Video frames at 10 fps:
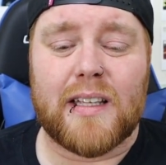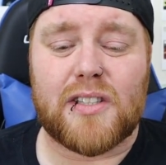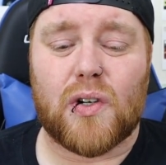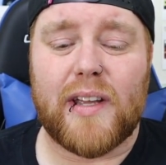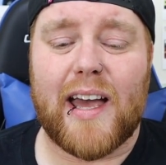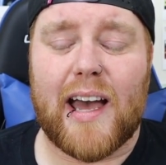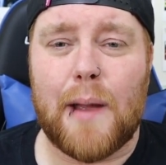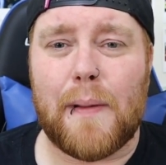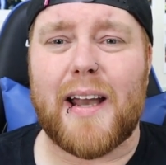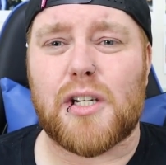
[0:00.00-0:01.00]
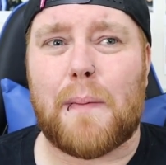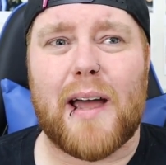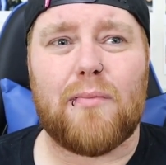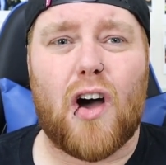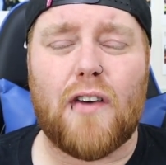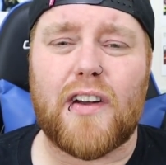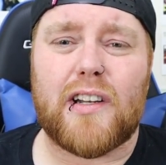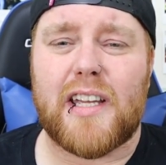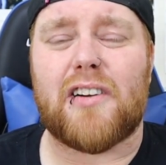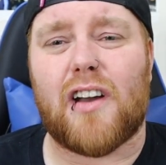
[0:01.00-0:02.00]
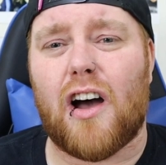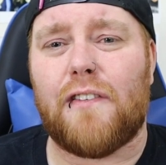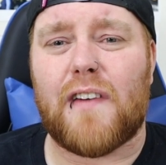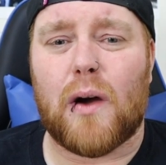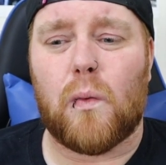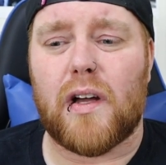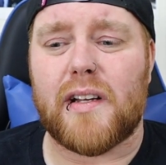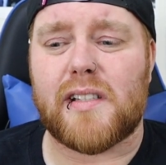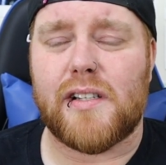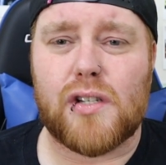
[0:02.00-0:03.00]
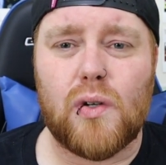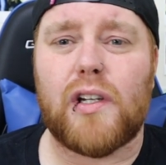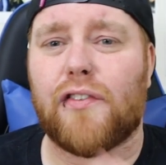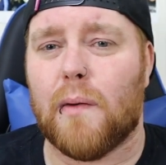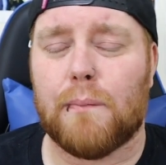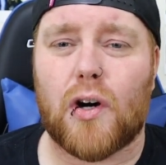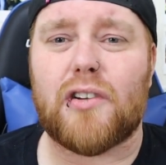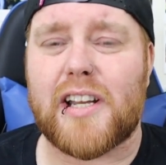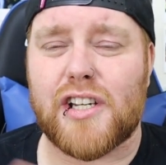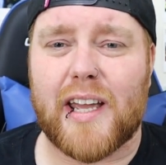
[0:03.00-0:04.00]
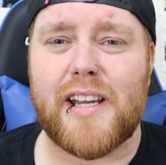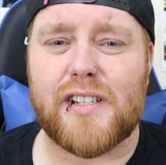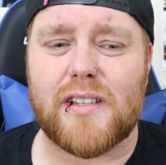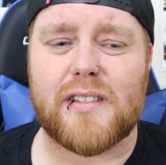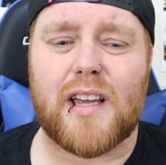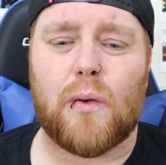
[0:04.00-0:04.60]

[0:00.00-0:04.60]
So yeah, I applied in Japan. Over a year and a half, I worked in two different board of educations.